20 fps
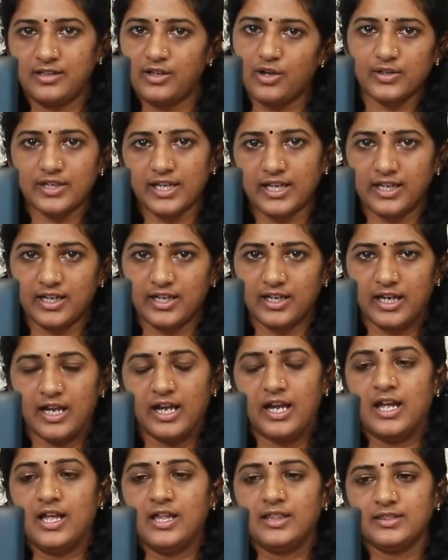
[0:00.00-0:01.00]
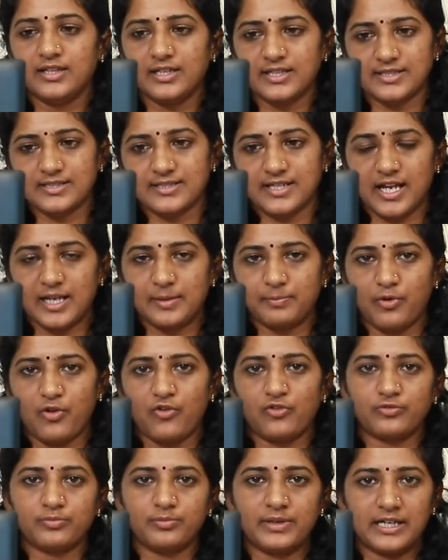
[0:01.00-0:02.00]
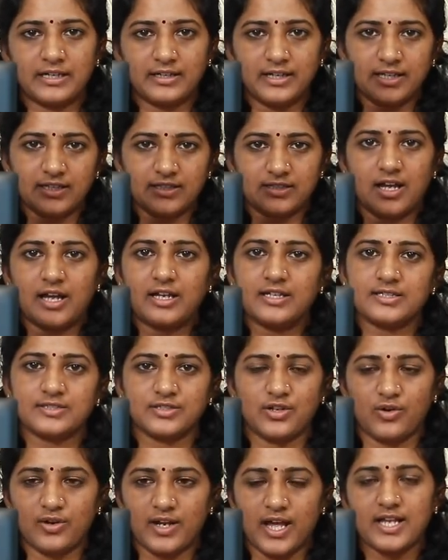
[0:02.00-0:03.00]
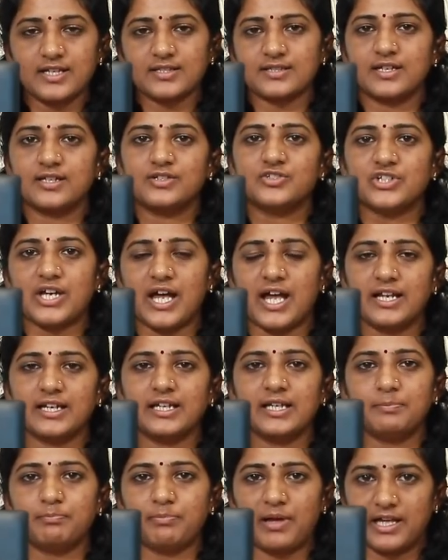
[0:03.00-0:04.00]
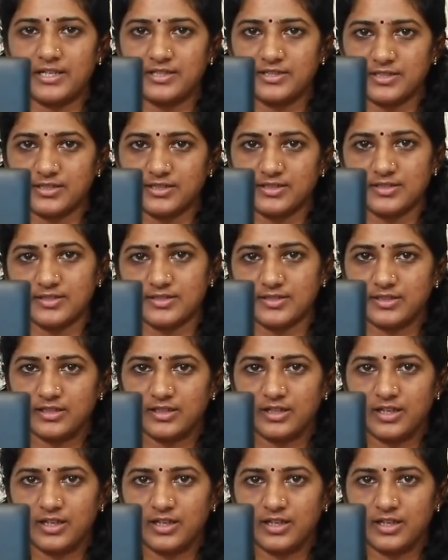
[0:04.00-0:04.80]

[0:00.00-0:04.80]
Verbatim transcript: Okay. This type of building is known as jali patterns.